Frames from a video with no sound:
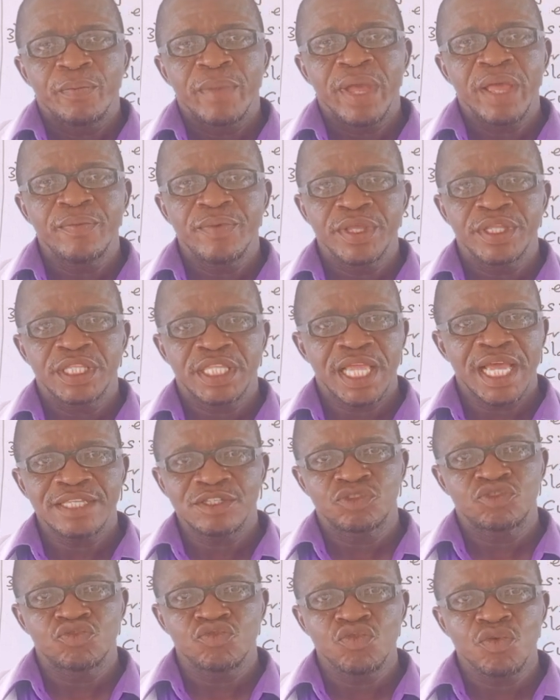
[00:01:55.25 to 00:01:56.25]
maybe
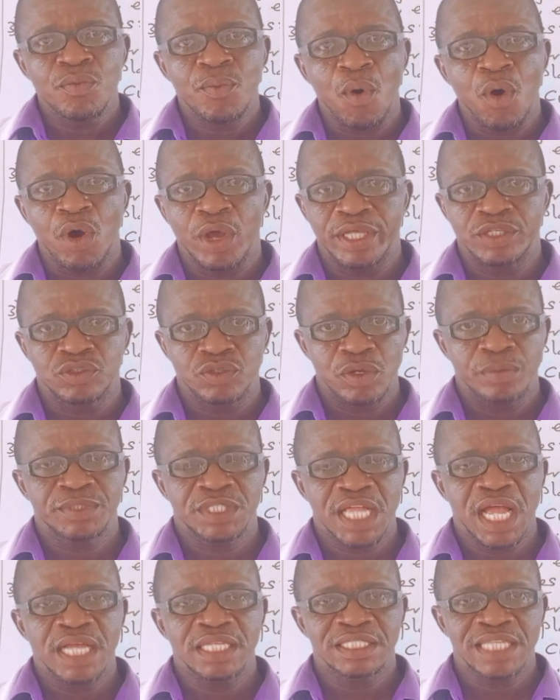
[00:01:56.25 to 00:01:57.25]
test tube or a
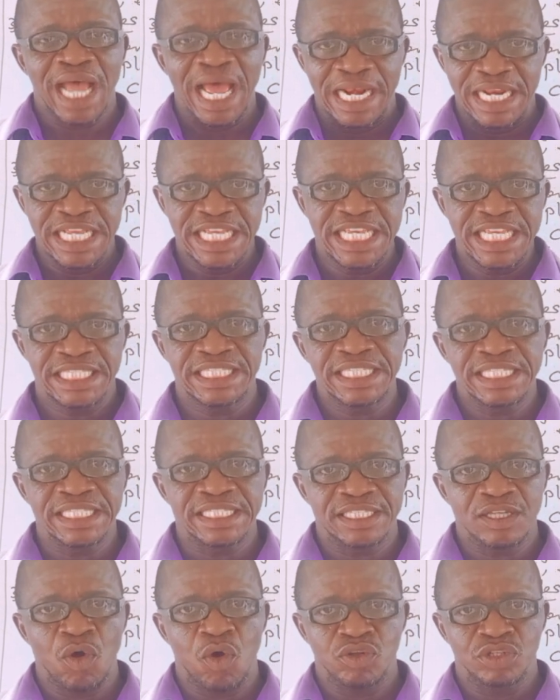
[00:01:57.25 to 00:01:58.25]
substance and heat
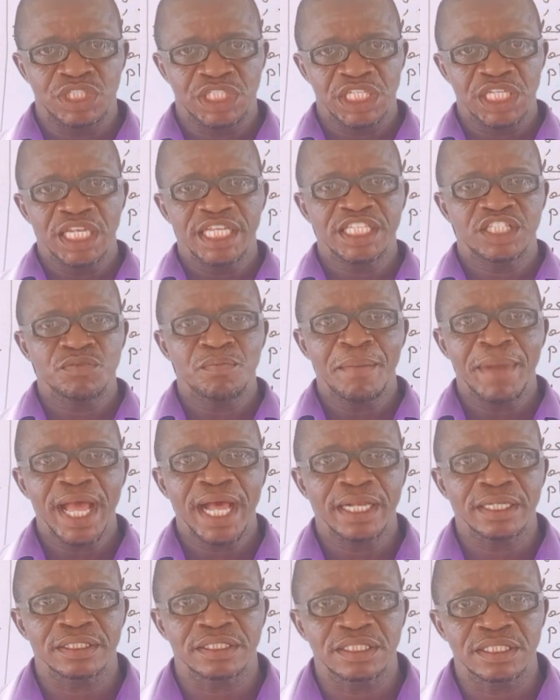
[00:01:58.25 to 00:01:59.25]
it until it
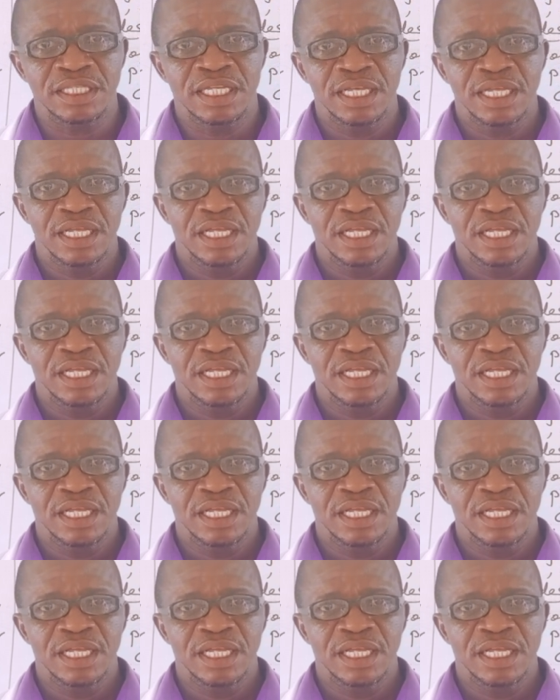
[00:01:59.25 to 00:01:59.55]
melts